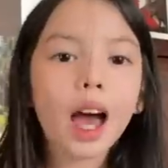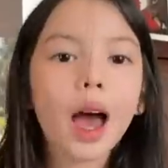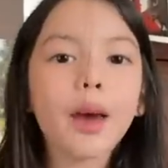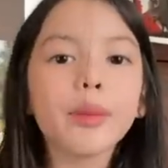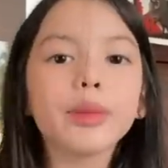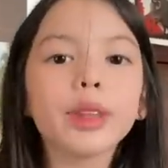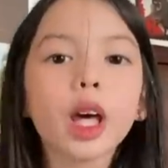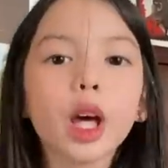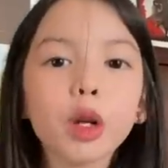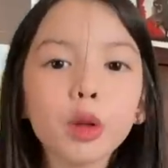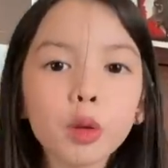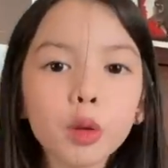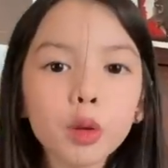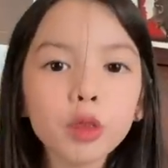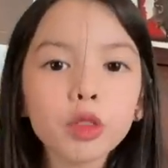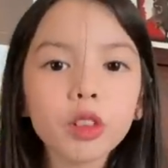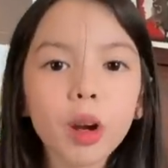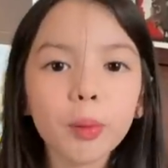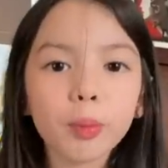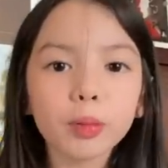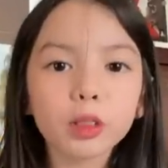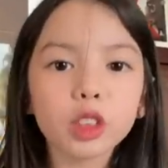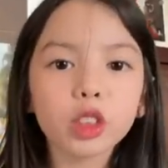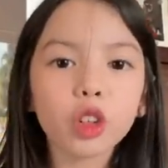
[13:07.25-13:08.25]
I'm done with
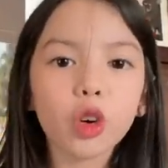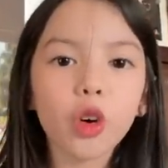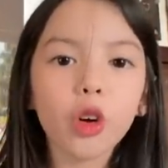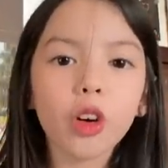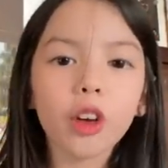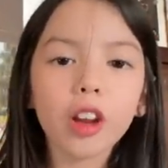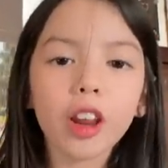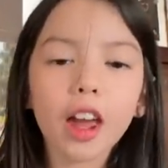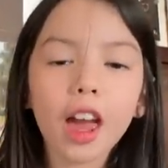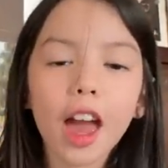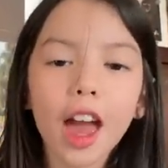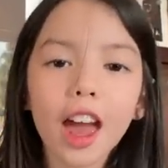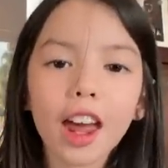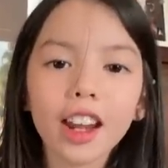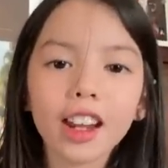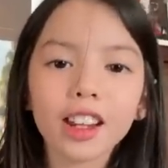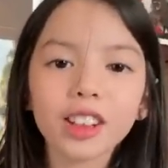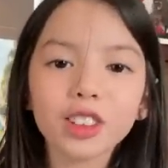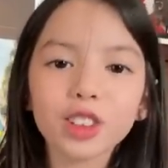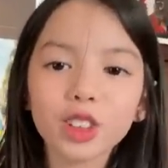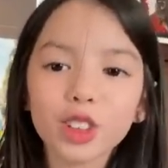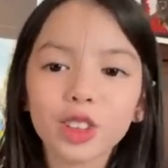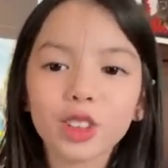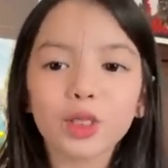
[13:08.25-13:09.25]
repertory and I
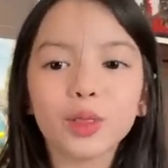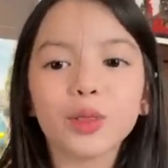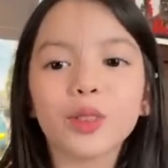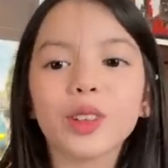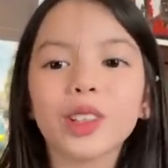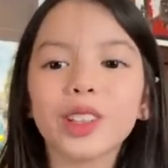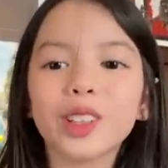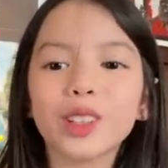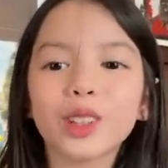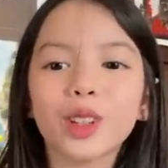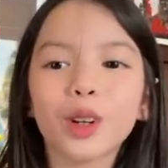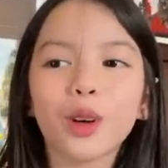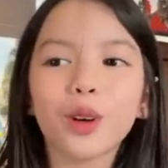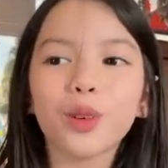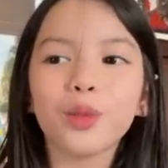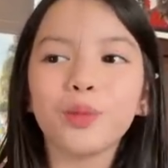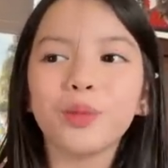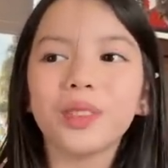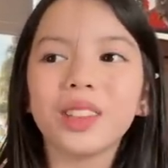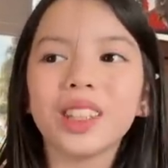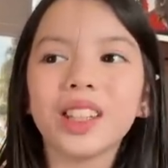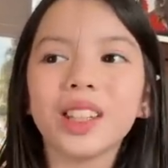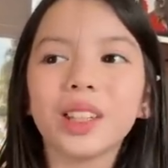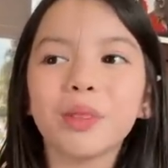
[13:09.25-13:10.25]
took a video of
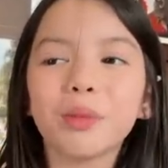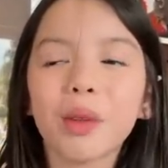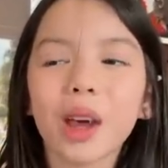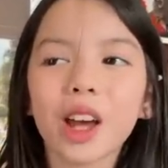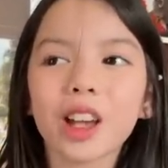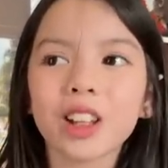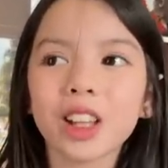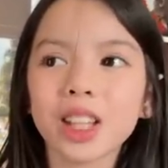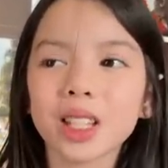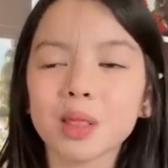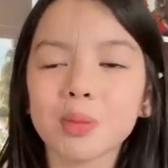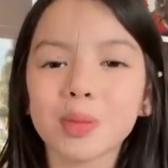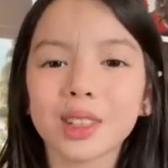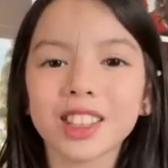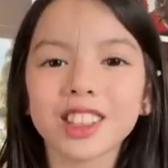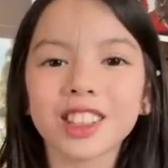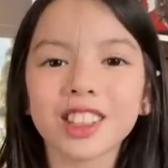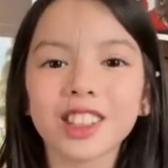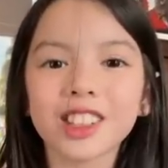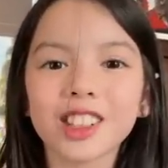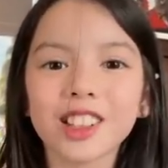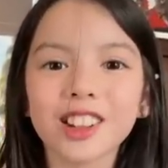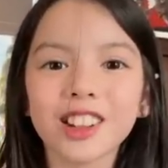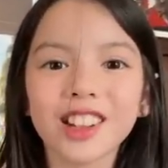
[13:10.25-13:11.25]
me and my classmates
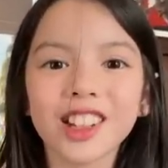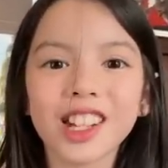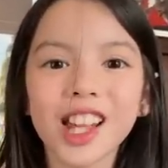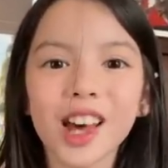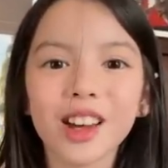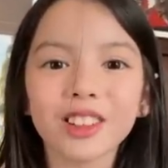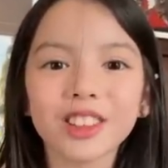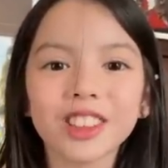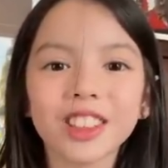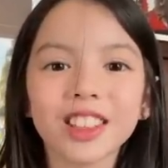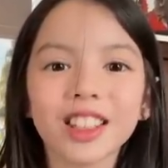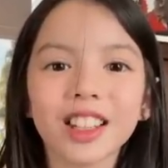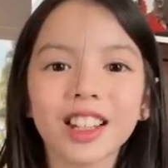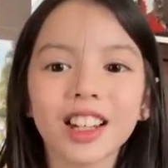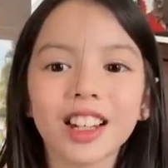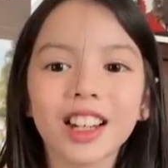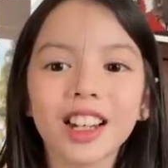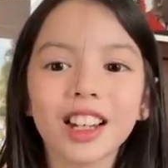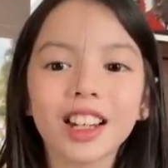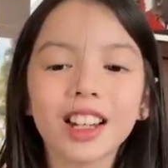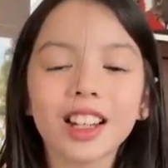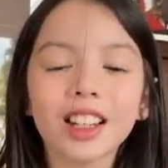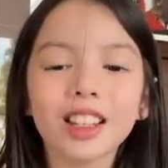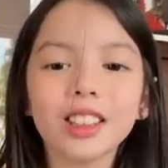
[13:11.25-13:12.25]
because you're allowed to
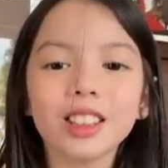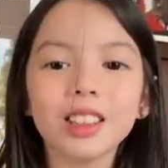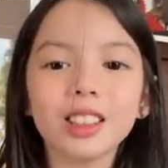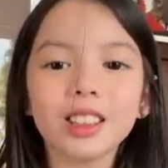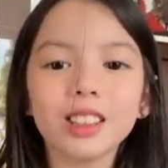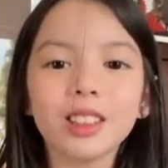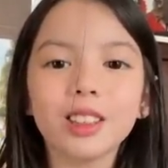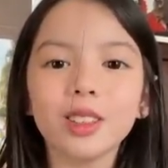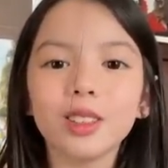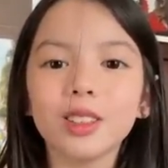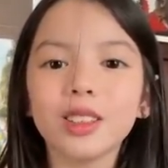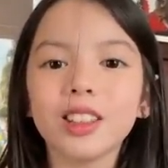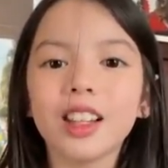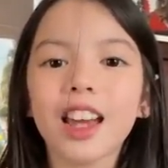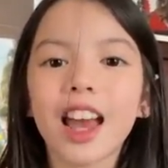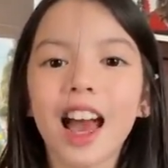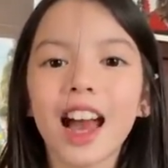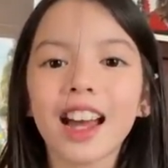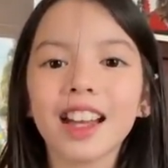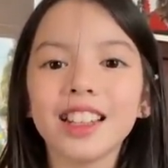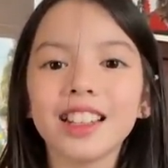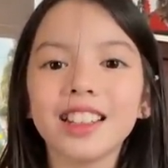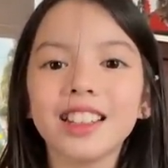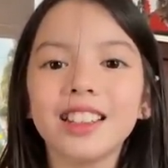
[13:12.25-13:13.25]
do
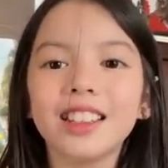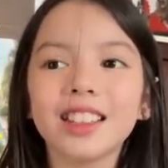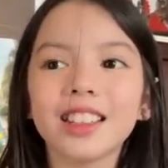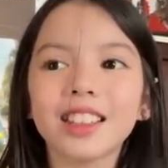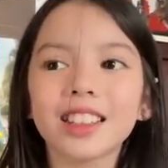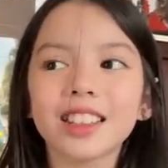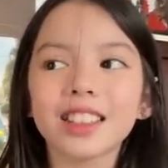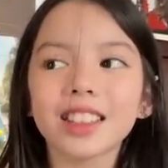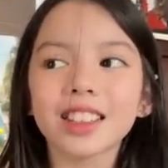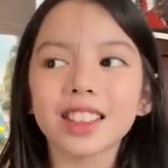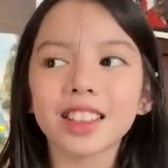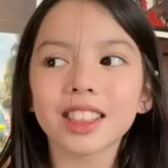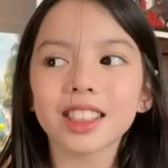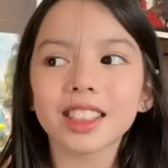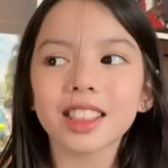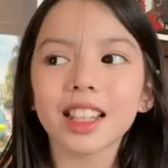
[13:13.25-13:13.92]
gadgets.